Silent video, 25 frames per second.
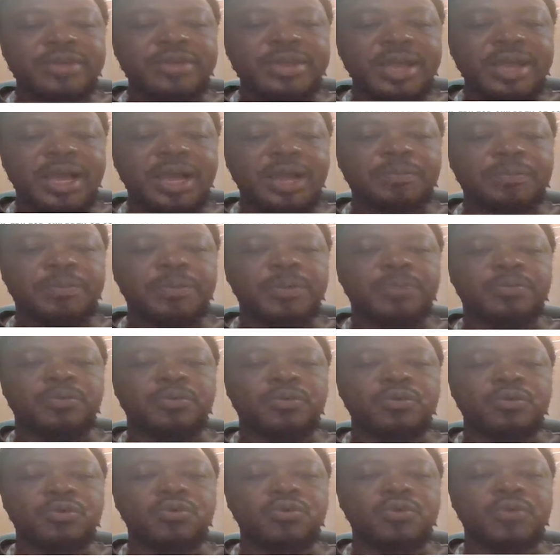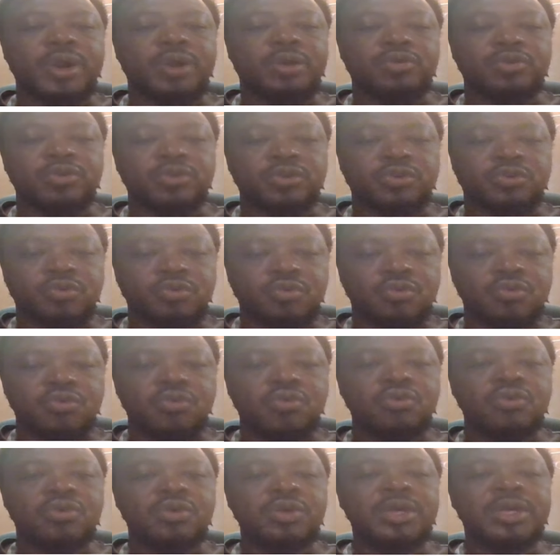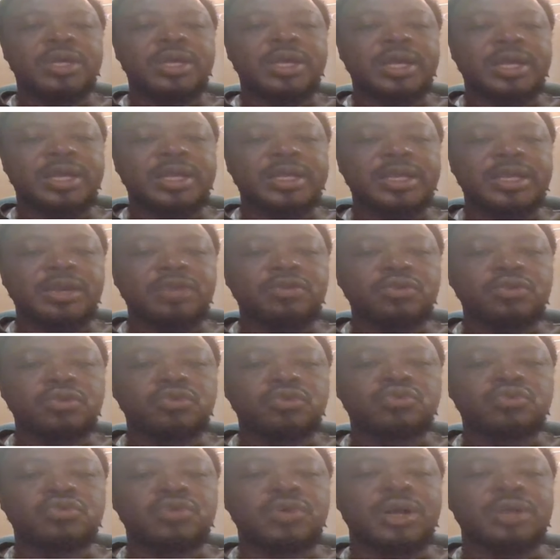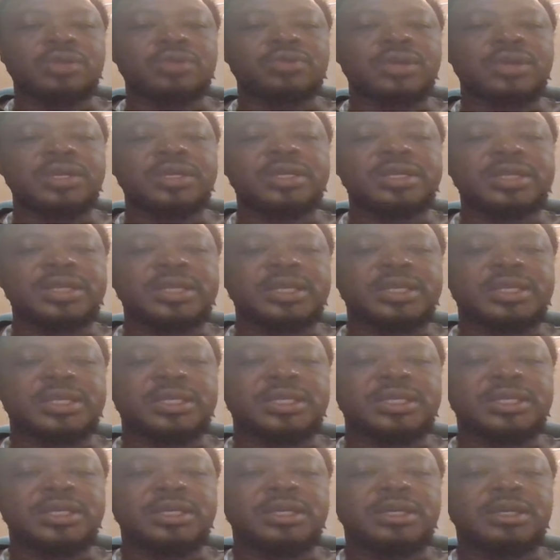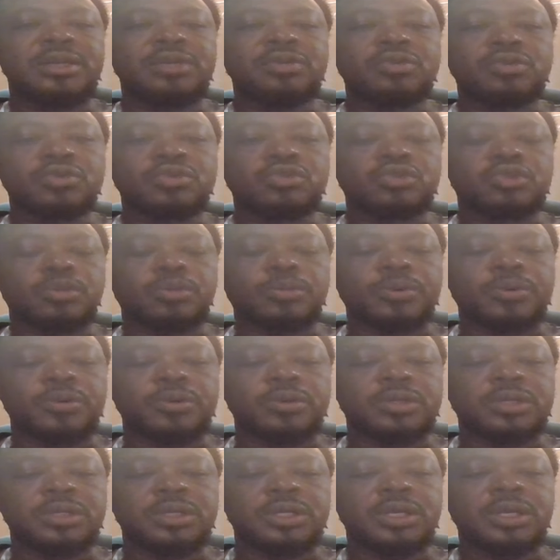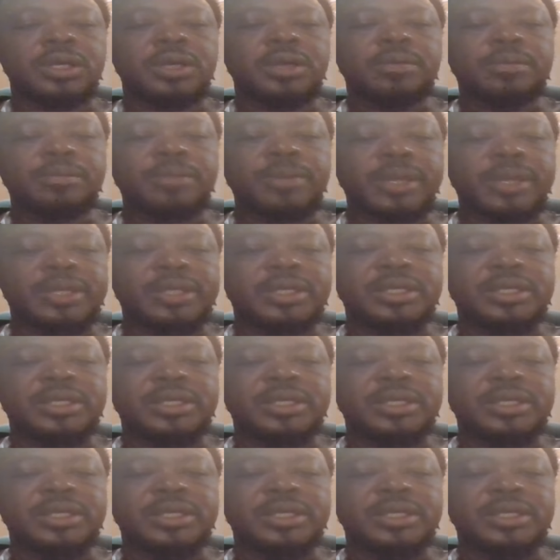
the real people who work on the cocoa, and they are those who actually need those support. I see,